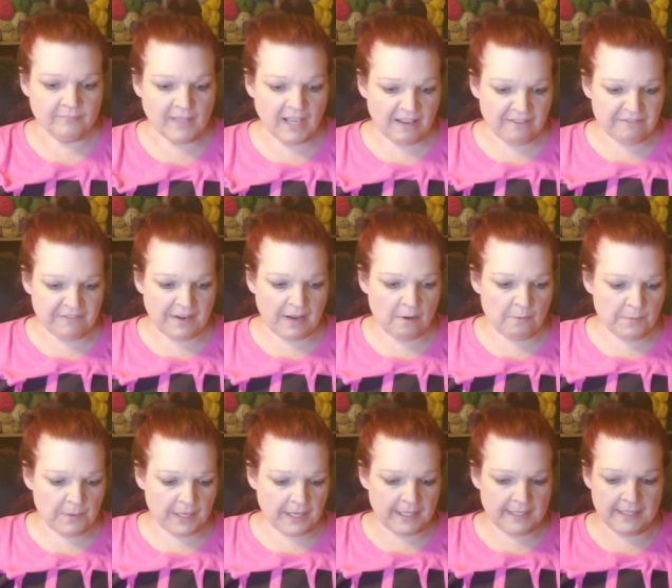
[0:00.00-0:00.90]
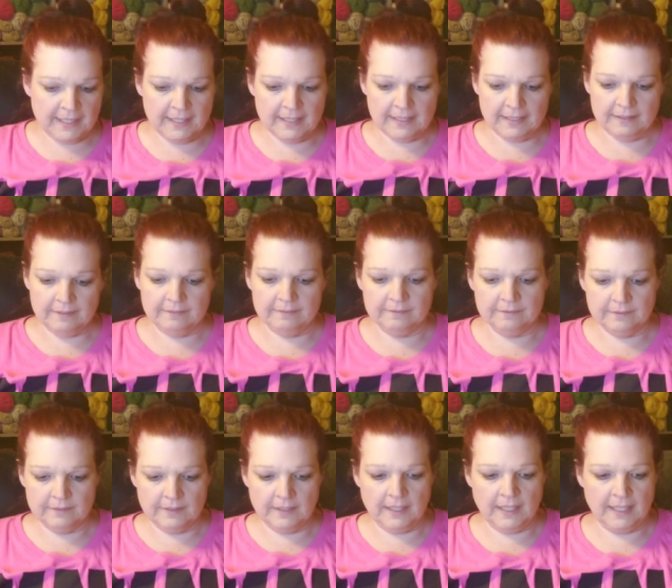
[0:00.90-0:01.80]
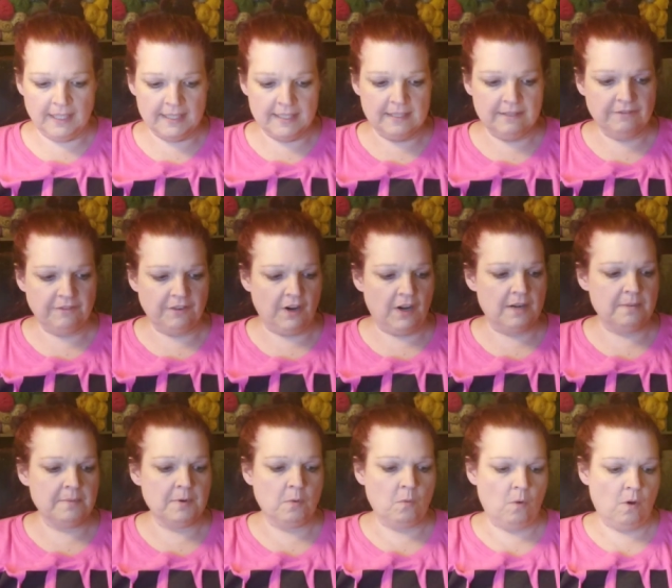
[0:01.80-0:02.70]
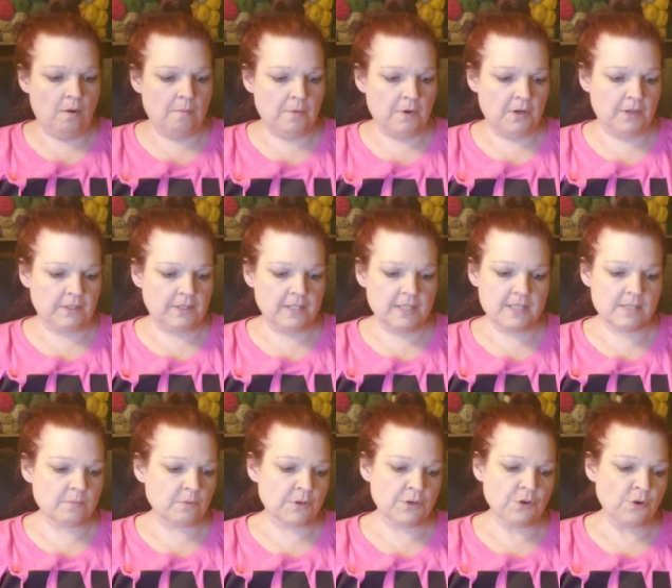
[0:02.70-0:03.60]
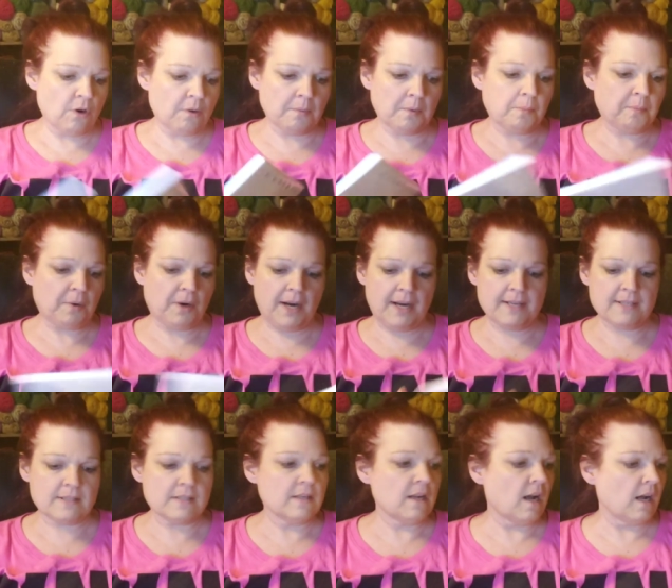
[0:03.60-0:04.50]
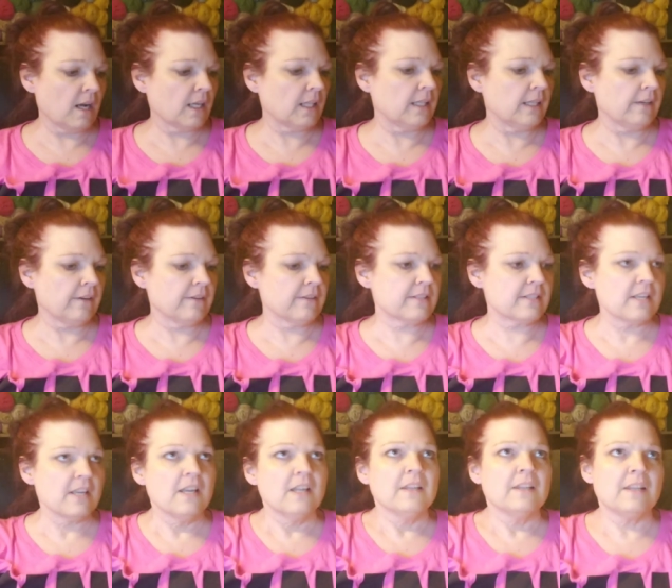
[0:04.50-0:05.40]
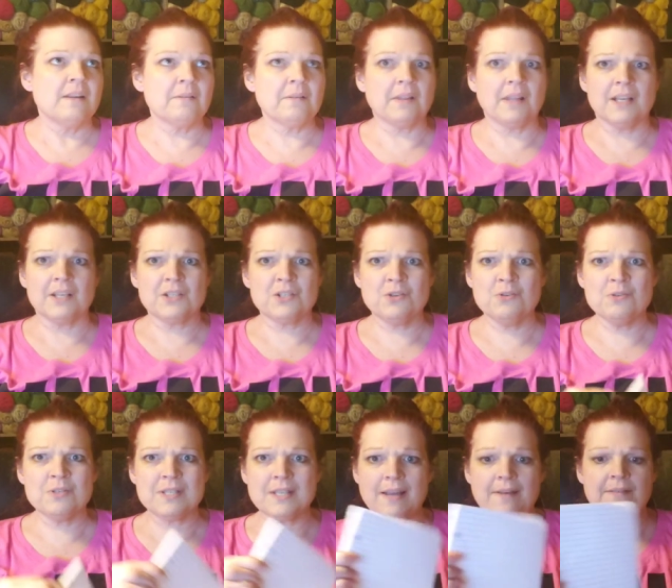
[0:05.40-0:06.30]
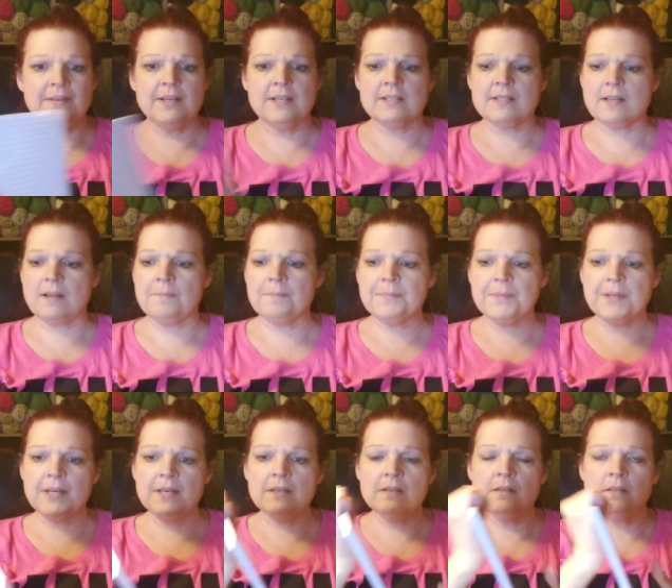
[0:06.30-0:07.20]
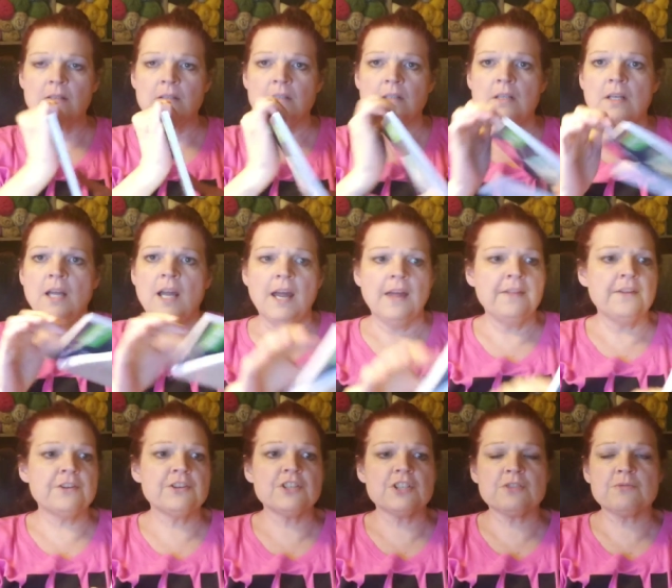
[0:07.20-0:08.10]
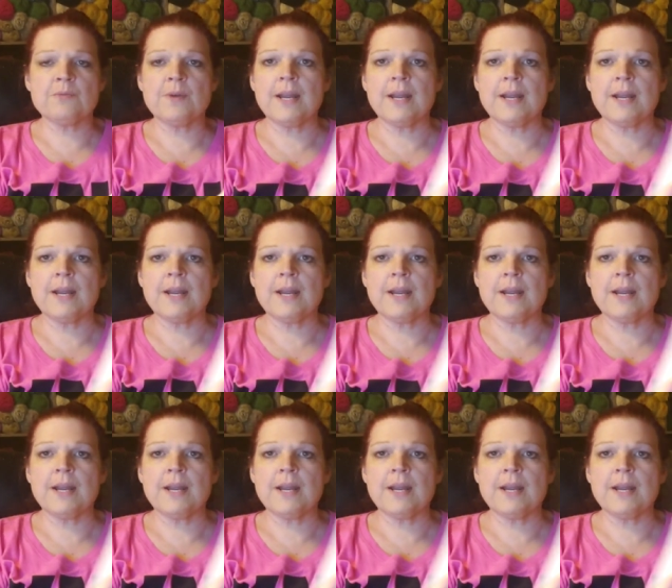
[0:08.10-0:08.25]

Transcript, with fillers: have found what I needed. And I did find them at Walmart. These were normal price, not clearance. They were like 270 something. And they're just